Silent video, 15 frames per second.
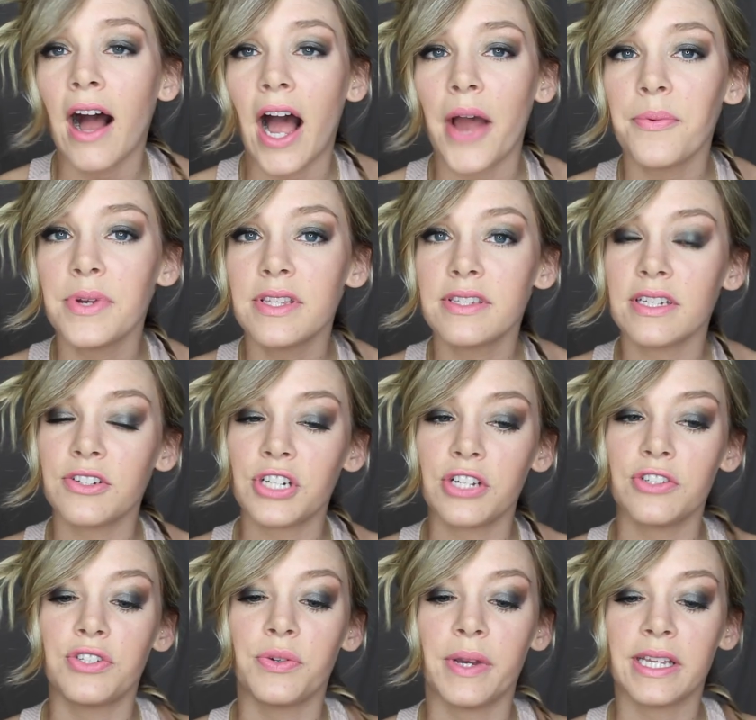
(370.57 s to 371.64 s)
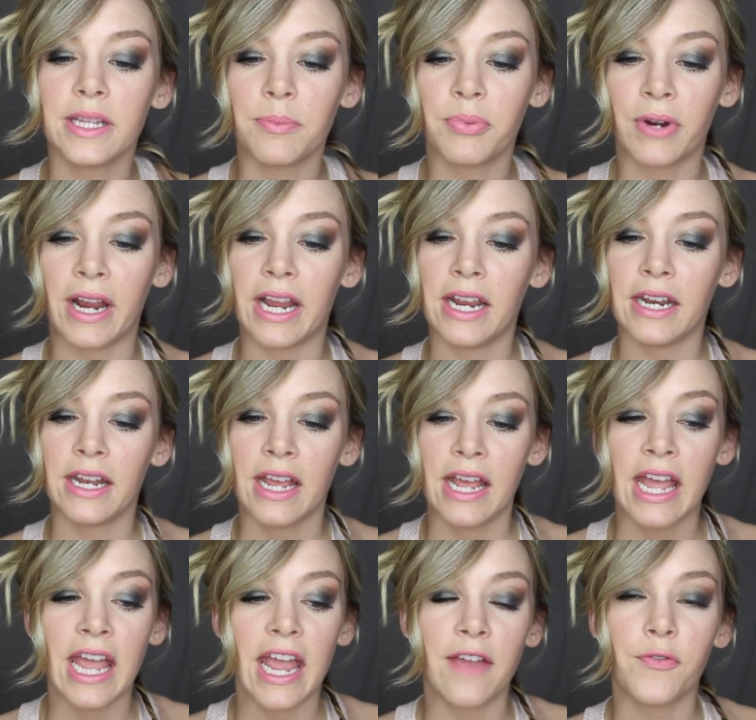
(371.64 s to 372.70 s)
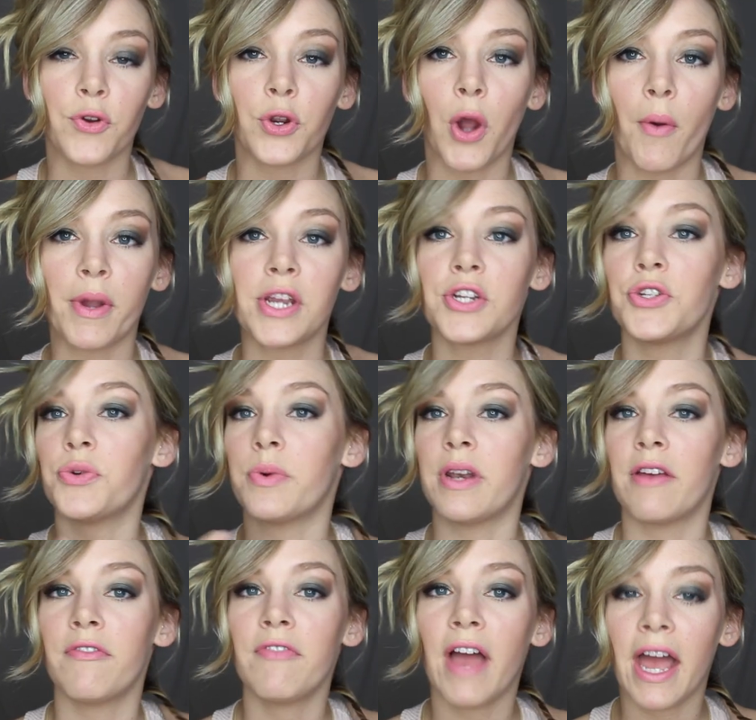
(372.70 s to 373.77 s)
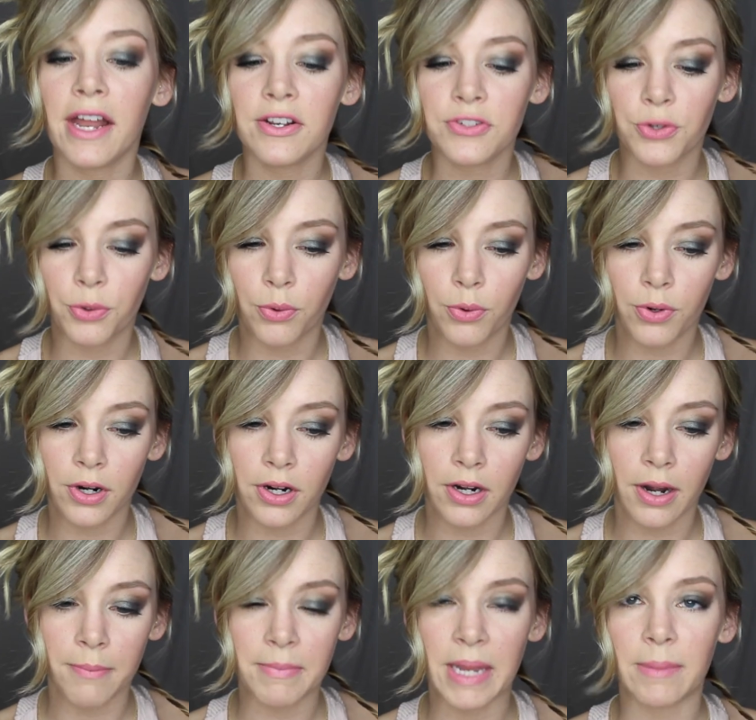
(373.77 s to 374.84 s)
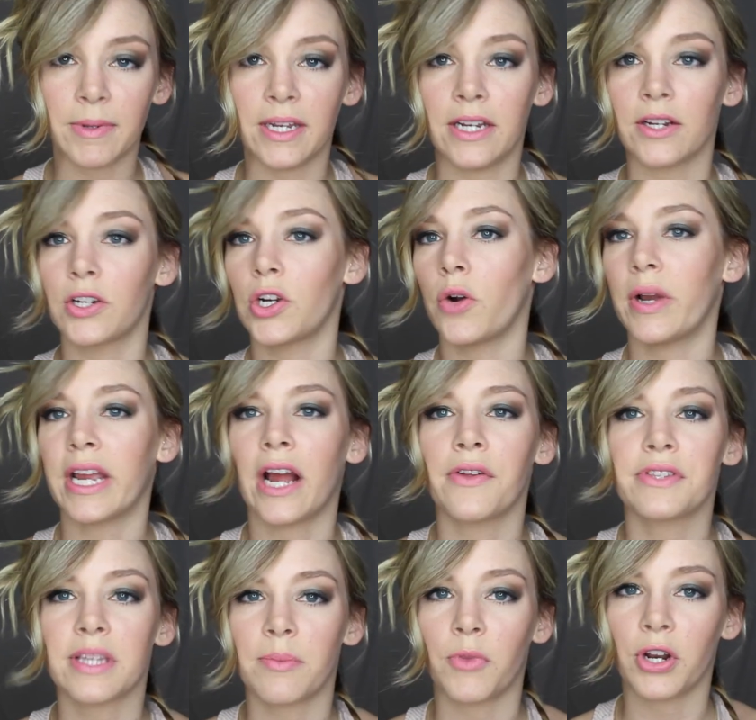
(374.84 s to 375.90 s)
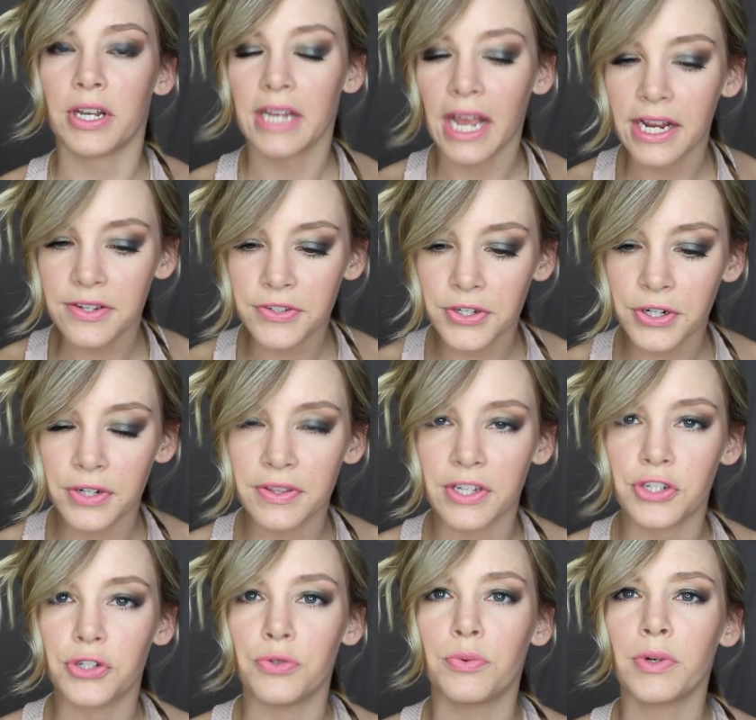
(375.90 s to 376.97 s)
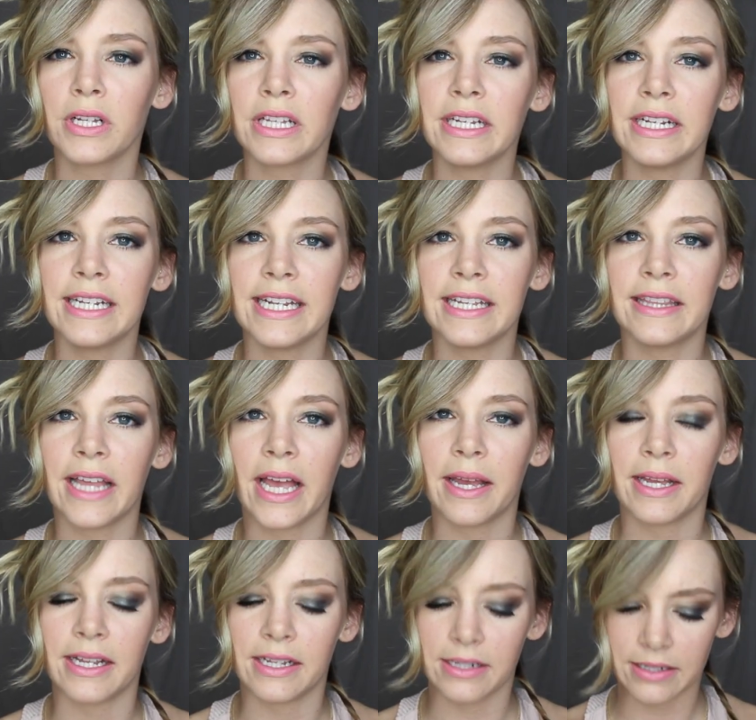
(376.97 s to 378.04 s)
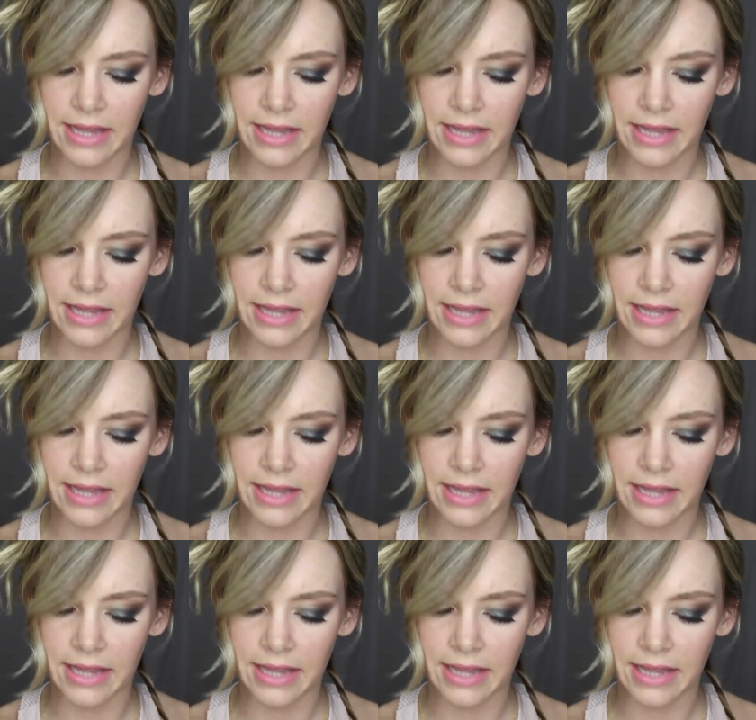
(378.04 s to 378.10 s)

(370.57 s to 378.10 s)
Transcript: I would suggest doing the braid if you're going to an event or maybe going out somewhere nicer that you really need that,